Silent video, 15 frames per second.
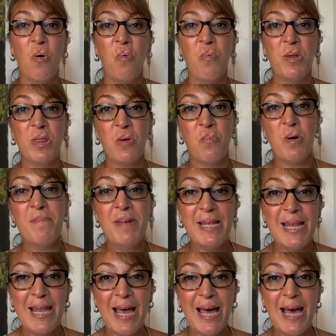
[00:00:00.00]
with the
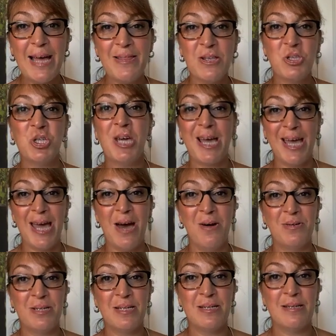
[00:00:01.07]
woman at the
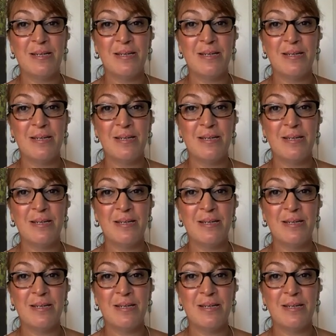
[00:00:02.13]
checkout.